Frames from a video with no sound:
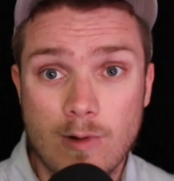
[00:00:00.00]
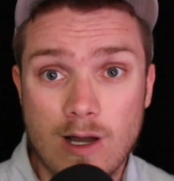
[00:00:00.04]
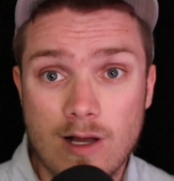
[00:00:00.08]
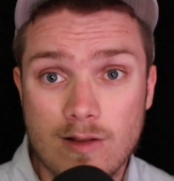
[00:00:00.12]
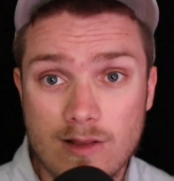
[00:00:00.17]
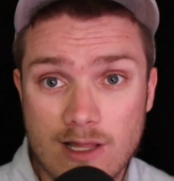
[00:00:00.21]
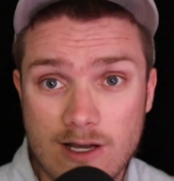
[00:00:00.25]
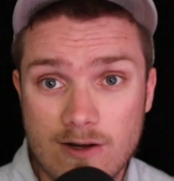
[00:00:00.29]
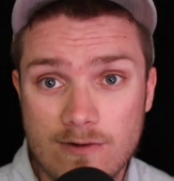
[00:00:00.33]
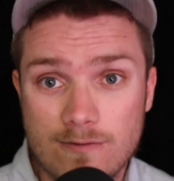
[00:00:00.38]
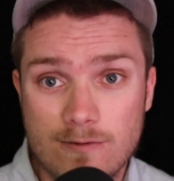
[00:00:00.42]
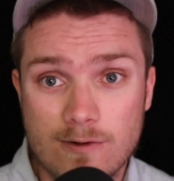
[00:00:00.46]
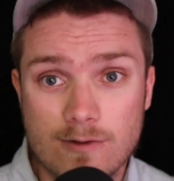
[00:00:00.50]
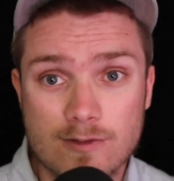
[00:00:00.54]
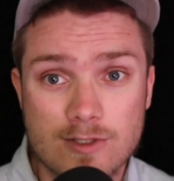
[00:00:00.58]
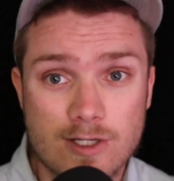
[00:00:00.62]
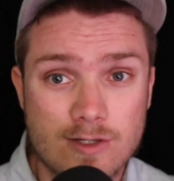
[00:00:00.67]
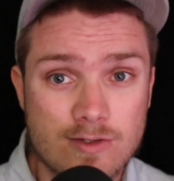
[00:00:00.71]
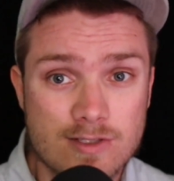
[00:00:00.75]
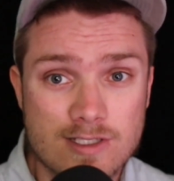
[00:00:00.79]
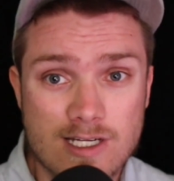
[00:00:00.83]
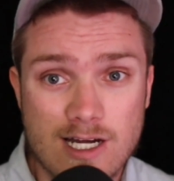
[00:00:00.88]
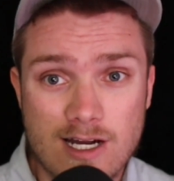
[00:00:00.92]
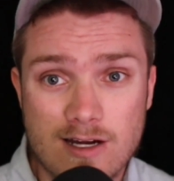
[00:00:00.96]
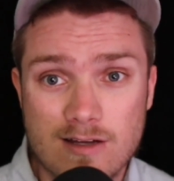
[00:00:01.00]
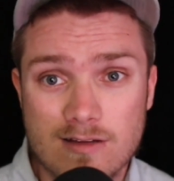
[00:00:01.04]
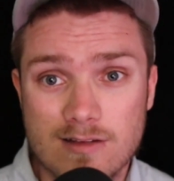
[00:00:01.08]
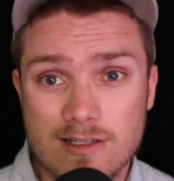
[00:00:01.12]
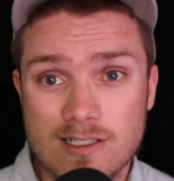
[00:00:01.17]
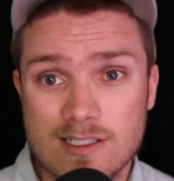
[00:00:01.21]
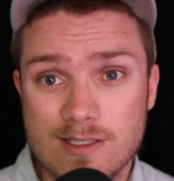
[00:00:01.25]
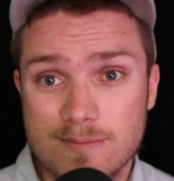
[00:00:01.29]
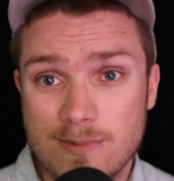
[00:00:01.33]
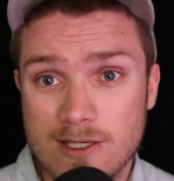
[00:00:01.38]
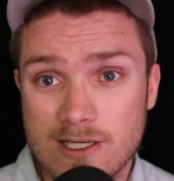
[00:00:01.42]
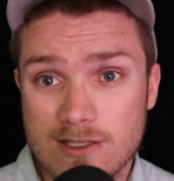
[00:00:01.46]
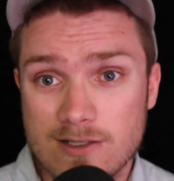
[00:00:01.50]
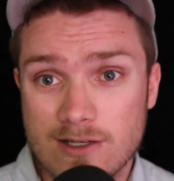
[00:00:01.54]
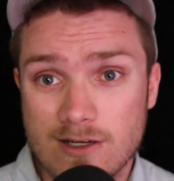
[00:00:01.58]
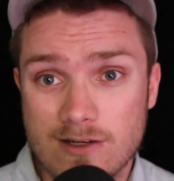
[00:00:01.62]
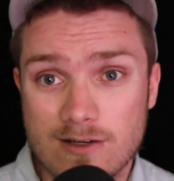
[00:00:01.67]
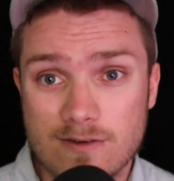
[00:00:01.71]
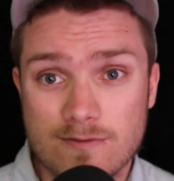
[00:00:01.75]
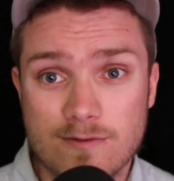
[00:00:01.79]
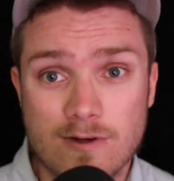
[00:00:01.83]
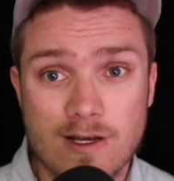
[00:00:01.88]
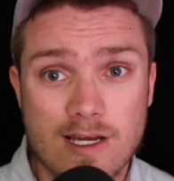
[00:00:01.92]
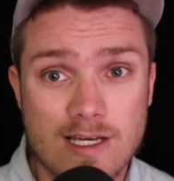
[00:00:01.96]
While helpful, don't entirely depend on
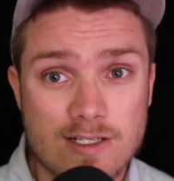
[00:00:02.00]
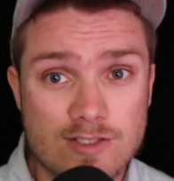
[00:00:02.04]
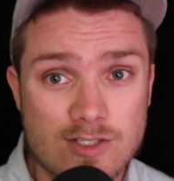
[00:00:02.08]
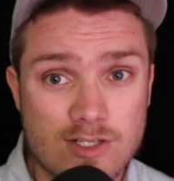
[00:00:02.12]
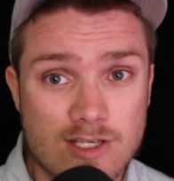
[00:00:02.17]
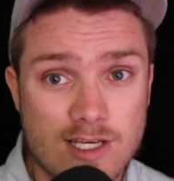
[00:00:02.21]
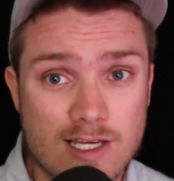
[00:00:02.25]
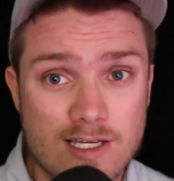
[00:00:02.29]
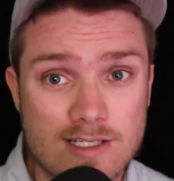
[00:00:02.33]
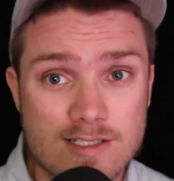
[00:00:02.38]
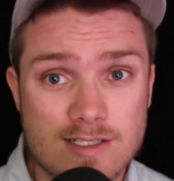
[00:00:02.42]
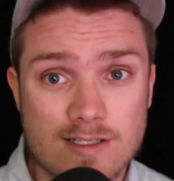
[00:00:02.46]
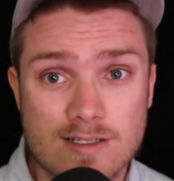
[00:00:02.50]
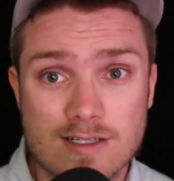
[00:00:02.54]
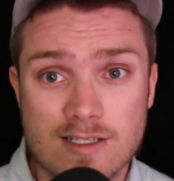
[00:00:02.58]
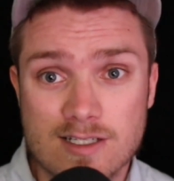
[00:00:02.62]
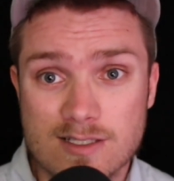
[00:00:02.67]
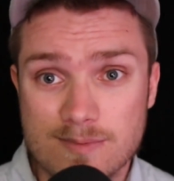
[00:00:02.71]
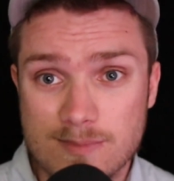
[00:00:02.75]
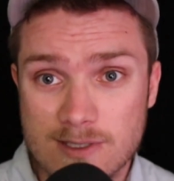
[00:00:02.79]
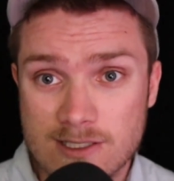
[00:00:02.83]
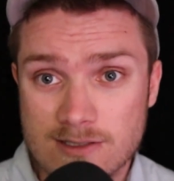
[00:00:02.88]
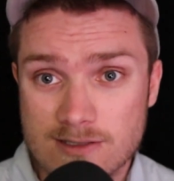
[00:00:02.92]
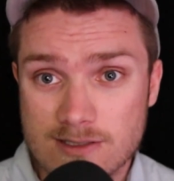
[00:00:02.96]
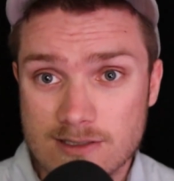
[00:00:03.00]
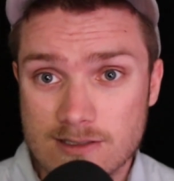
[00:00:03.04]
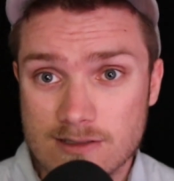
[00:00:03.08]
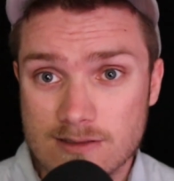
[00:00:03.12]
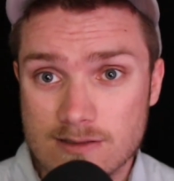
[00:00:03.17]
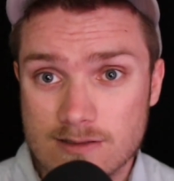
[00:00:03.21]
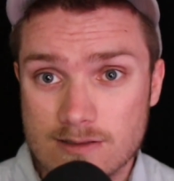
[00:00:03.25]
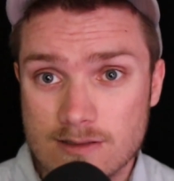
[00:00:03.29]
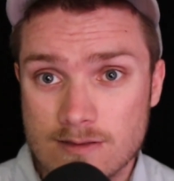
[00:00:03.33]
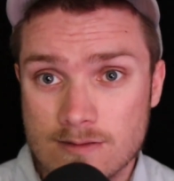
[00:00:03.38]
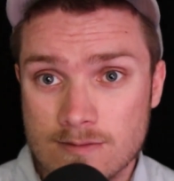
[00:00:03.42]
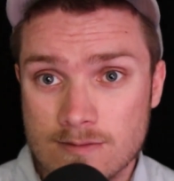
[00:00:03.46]
it for education expenses.